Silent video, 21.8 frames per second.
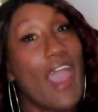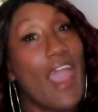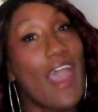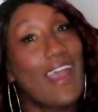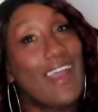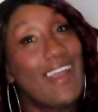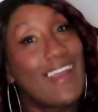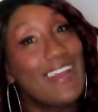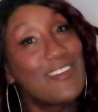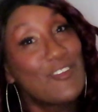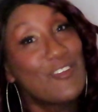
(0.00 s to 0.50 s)

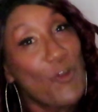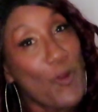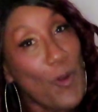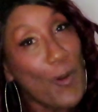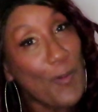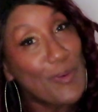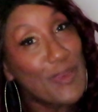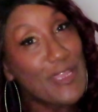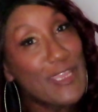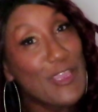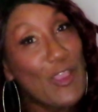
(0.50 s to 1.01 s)
I
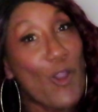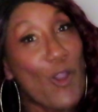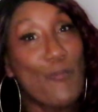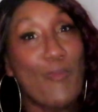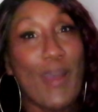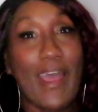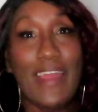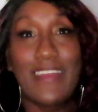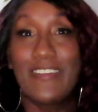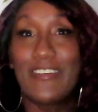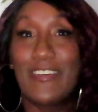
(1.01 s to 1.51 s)
normally
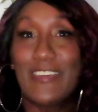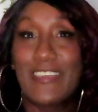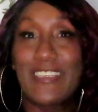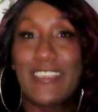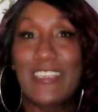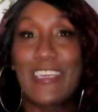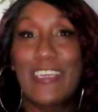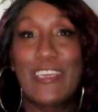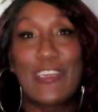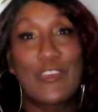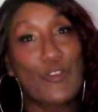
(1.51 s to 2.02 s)
go by Little
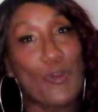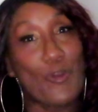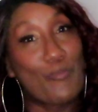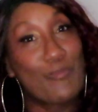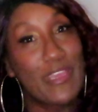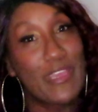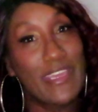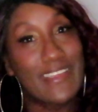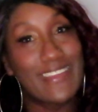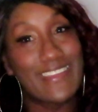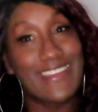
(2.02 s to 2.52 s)
Sis or
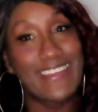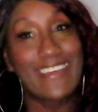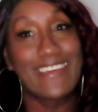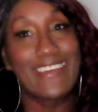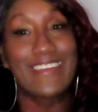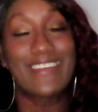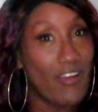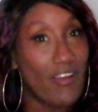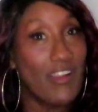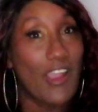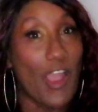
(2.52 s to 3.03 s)
Big
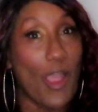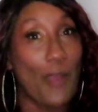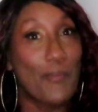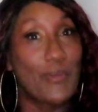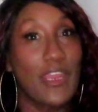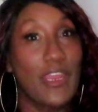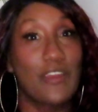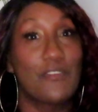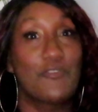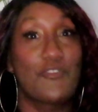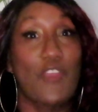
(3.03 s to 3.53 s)
Sis. Y'all can
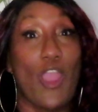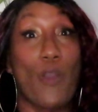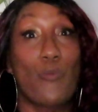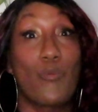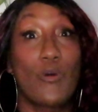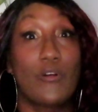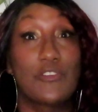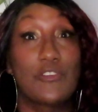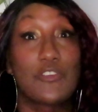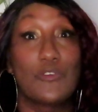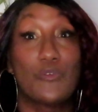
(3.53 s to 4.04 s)
comment that if
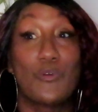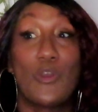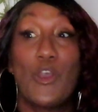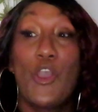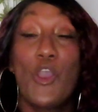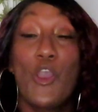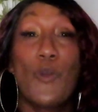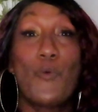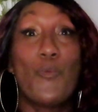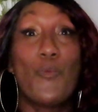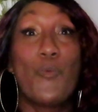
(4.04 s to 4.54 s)
y'all want to.
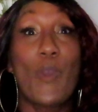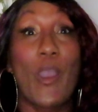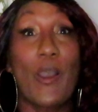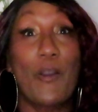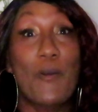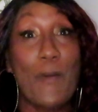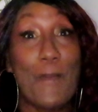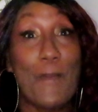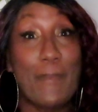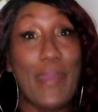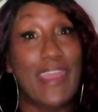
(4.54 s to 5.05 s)

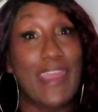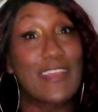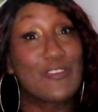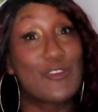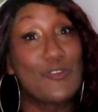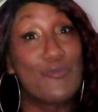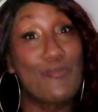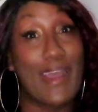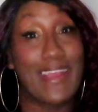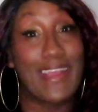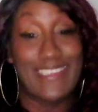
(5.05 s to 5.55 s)
Welcome back
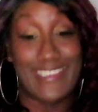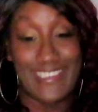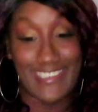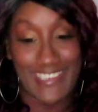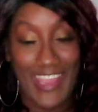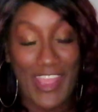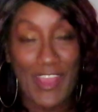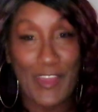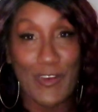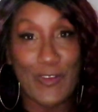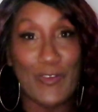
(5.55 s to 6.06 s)
to my
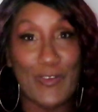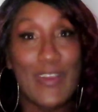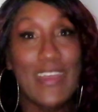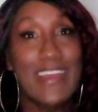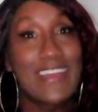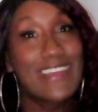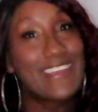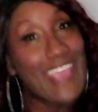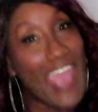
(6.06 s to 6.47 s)
channel.